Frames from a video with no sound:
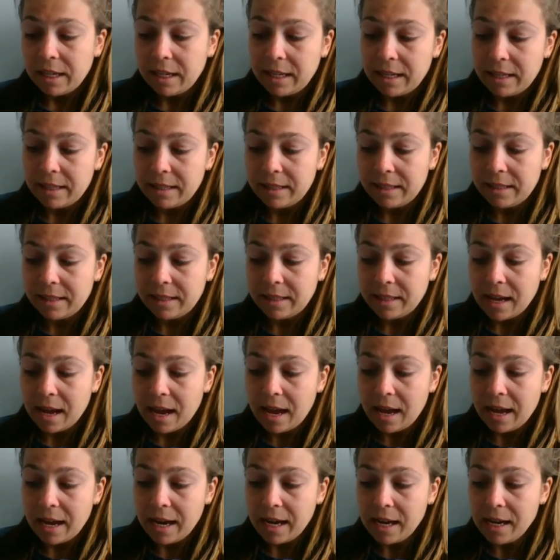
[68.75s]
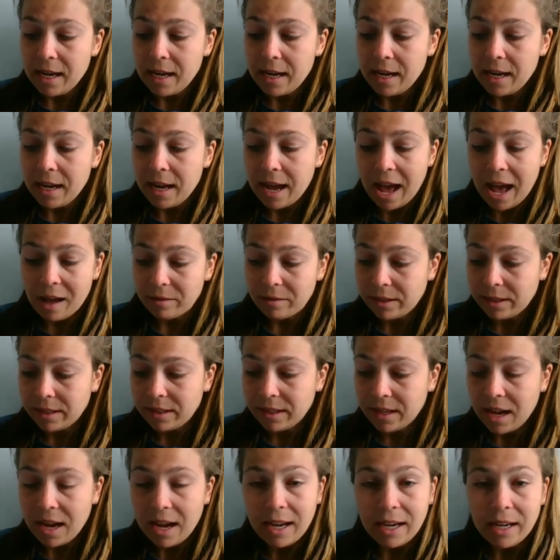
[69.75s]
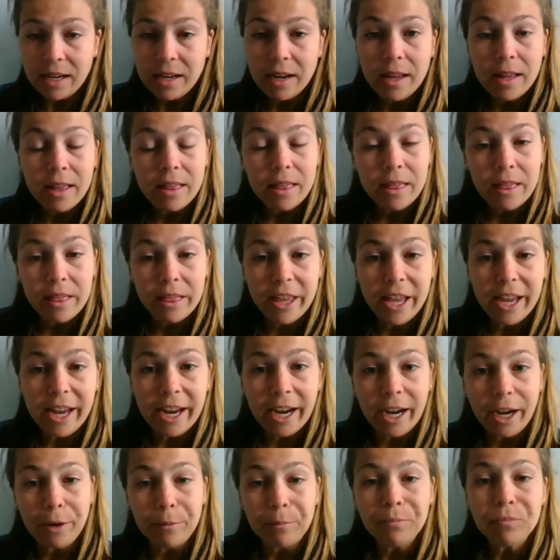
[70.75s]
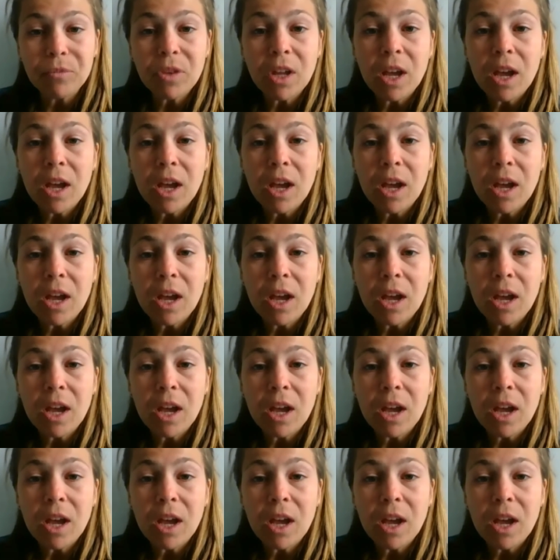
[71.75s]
inside, outside, there.